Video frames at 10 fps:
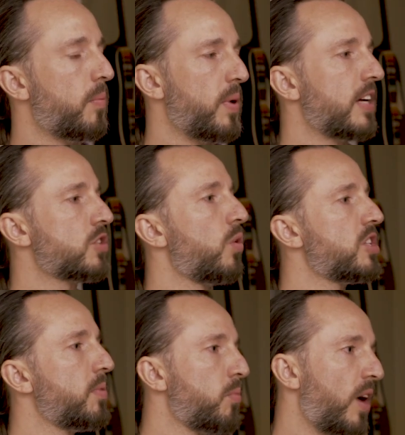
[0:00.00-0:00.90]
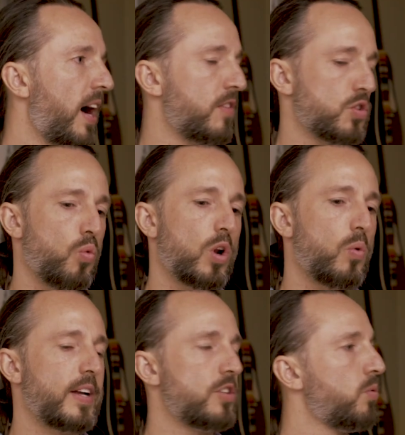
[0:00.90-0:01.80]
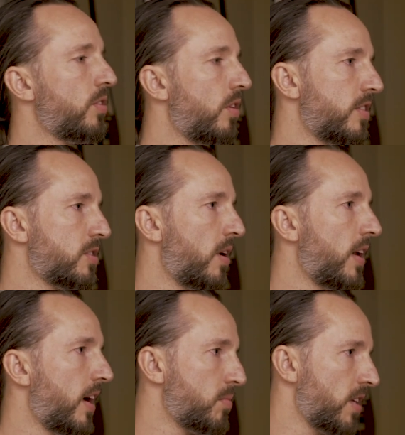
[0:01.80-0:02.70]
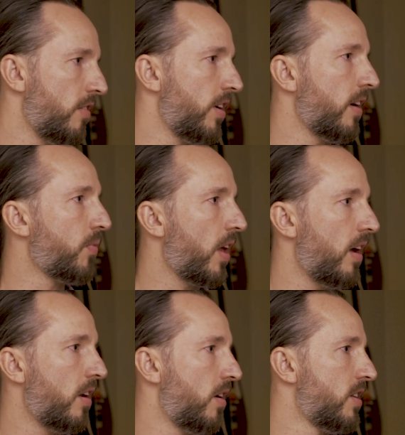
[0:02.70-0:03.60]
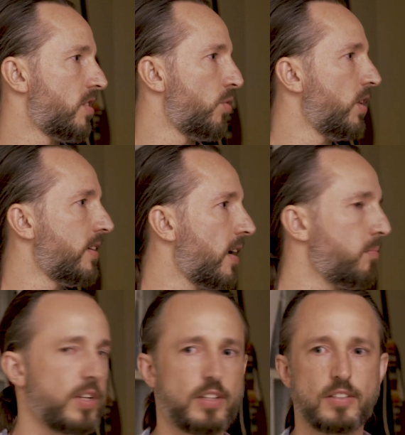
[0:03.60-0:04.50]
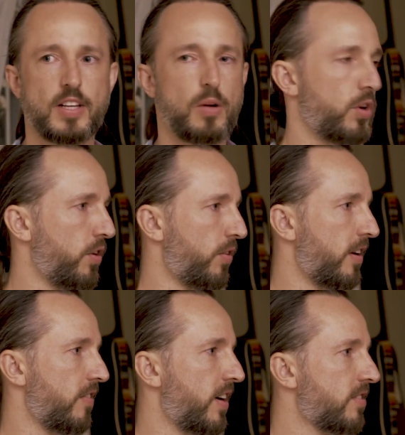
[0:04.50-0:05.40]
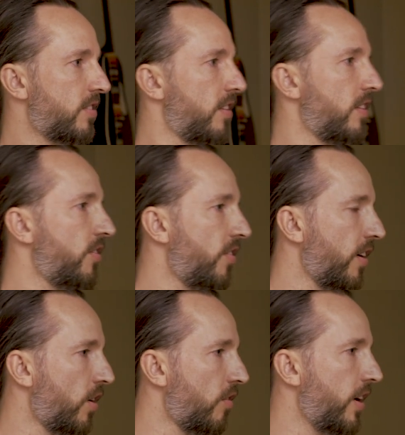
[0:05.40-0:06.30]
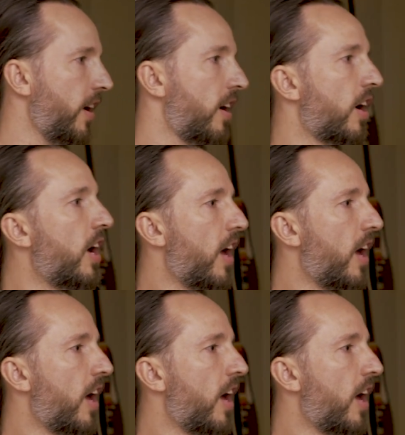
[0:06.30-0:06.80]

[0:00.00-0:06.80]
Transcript: The and biggest question people have is, what do I do with all this money I'm saving? And it's really tempting to say, well, you could invest it in this thing over here.